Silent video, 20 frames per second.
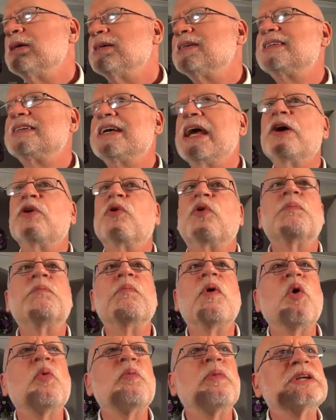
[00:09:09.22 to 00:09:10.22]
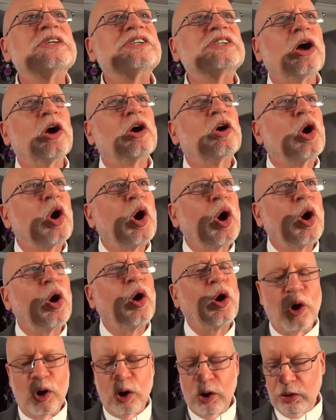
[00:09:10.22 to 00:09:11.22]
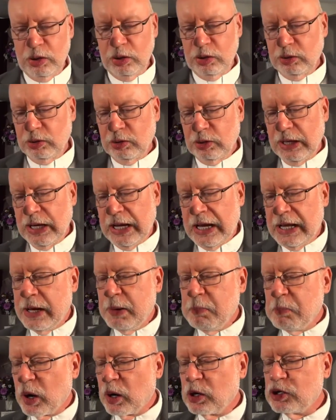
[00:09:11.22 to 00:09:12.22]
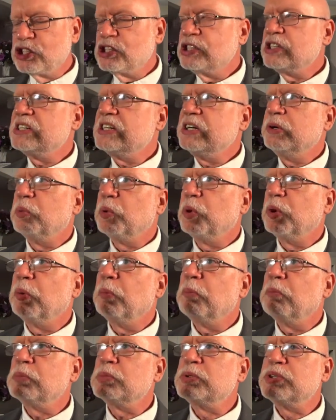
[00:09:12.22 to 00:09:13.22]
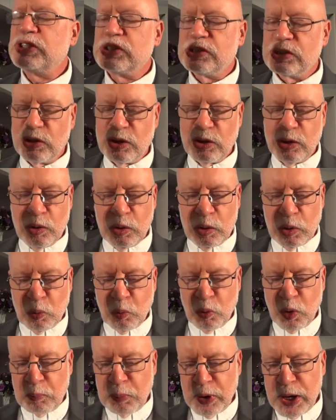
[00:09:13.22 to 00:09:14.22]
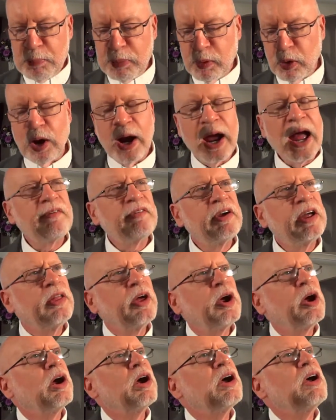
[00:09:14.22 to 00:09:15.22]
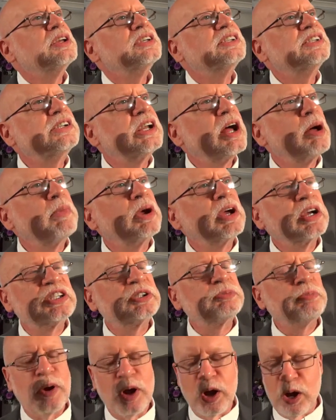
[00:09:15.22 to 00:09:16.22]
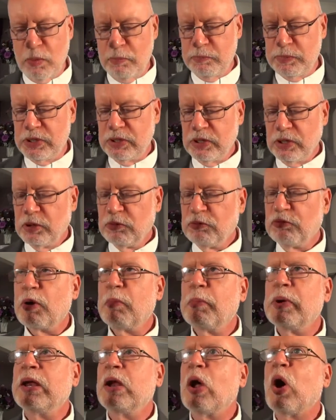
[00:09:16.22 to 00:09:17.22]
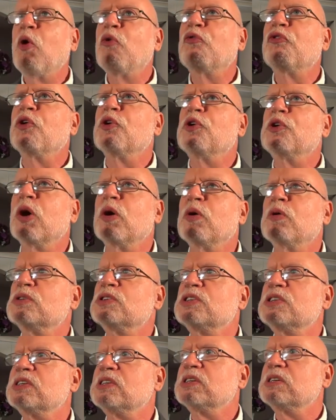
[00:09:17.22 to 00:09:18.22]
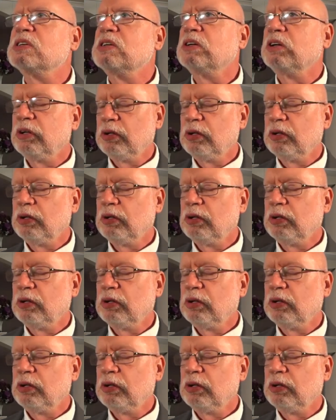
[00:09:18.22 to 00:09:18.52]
Sacred moments occur in emergency rooms where people are having their stomachs pumped from an overdose.